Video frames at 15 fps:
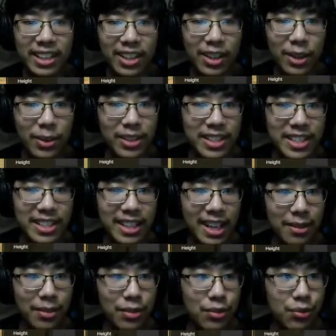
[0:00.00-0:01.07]
Oh, it doesn't
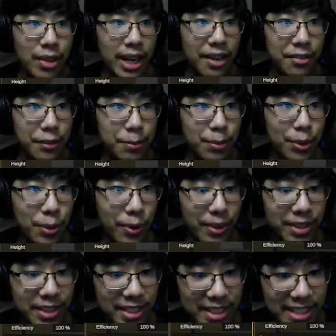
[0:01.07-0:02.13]
have a driver
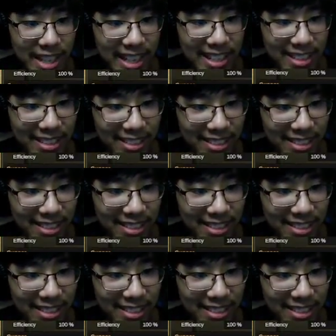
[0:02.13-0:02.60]
port. Dang it.